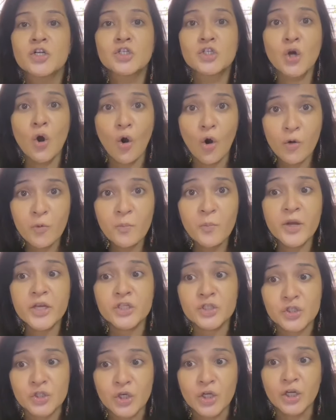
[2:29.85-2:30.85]
Don't
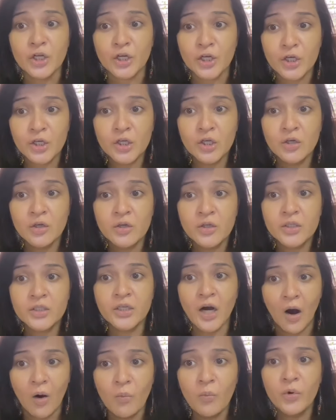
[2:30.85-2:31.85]
be silly.
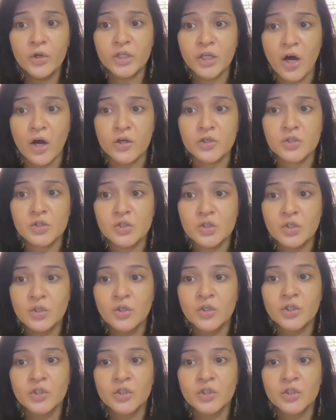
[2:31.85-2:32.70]
Come with us.